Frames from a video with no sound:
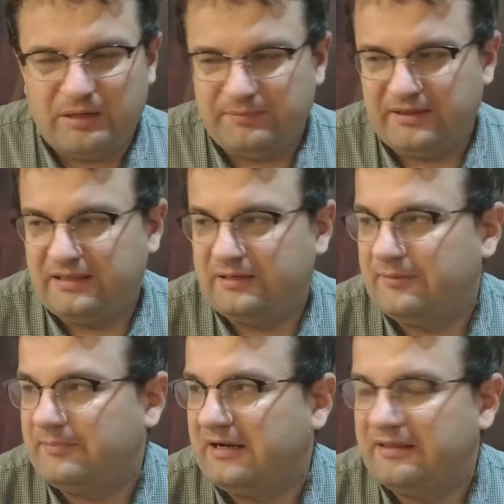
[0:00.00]
Probably a little
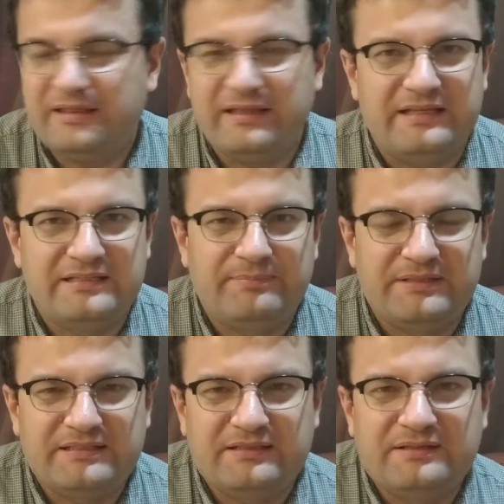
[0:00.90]
bit better than this,
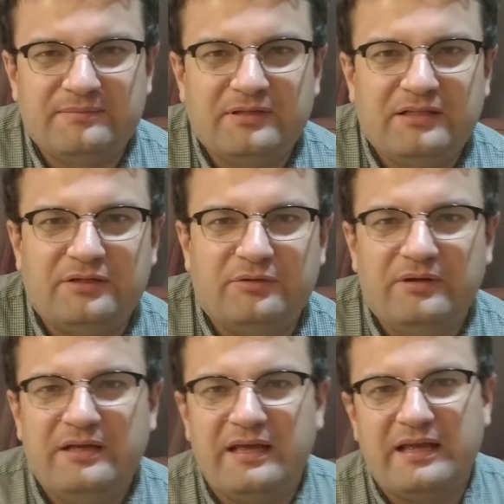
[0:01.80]
but still some glue.
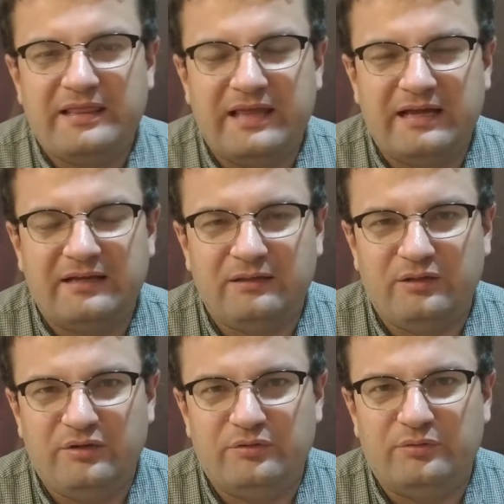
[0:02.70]
That
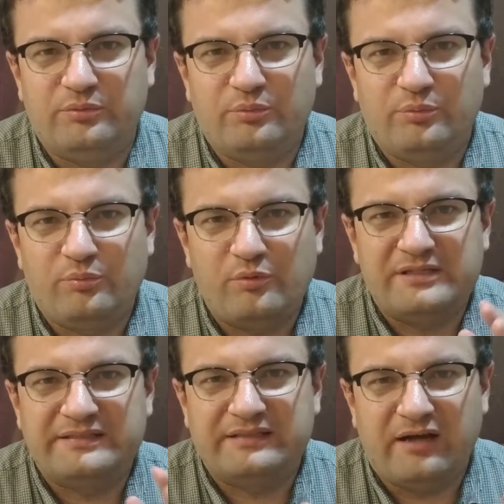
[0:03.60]
glue
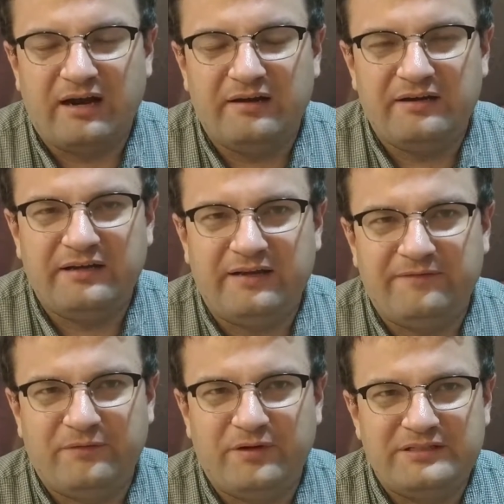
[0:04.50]
was hard
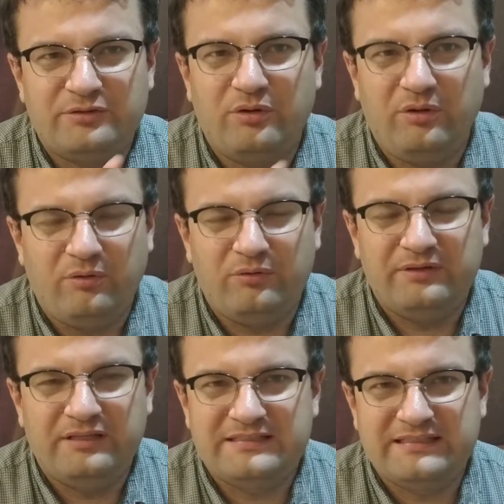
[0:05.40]
enough for it to
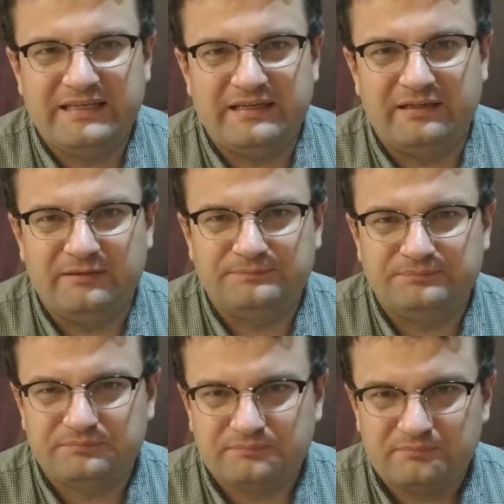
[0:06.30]
hold seal
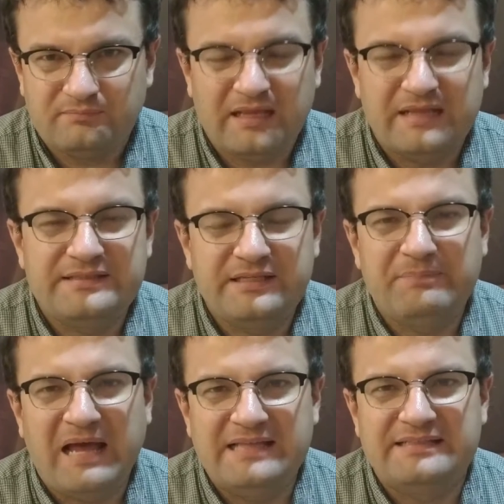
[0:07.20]
and still
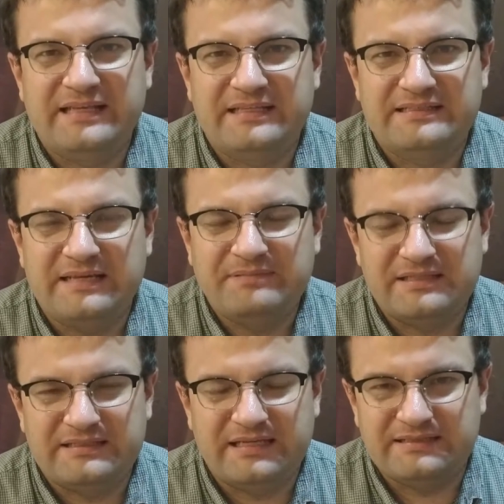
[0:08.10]
pass the
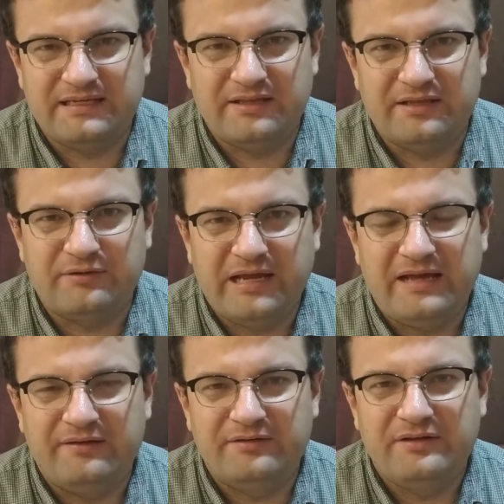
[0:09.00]
acceptance testing on the
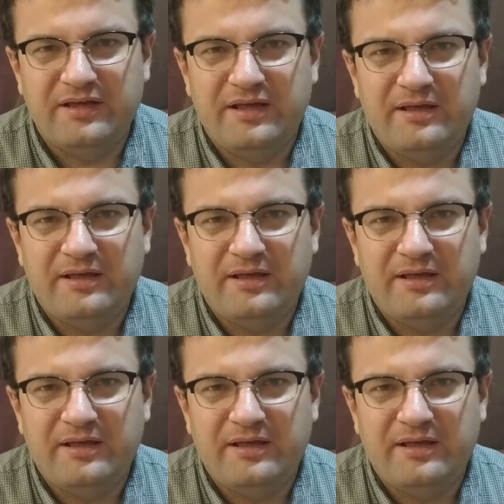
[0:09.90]
ground.